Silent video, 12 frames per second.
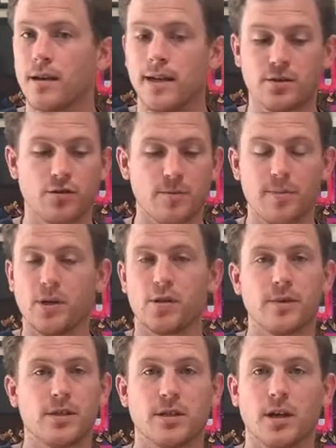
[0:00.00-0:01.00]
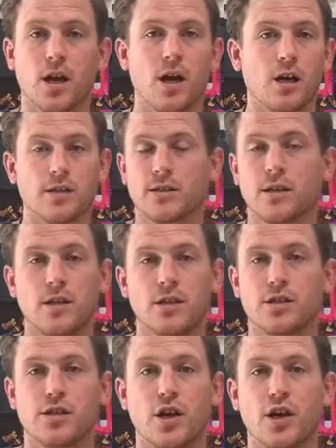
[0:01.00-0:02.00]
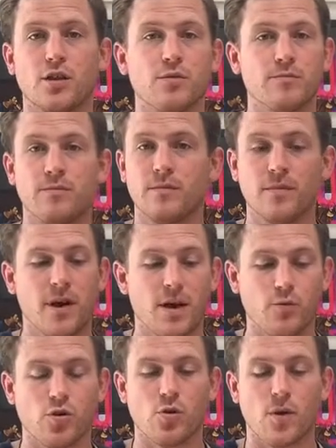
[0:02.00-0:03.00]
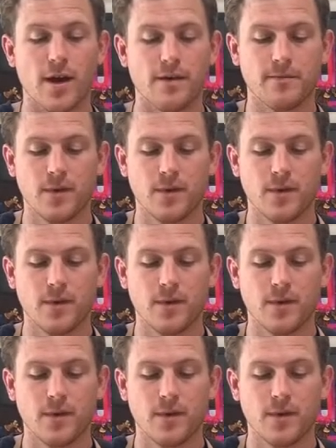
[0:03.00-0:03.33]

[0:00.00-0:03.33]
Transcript: literally build them into the glass, stir them, and we're away.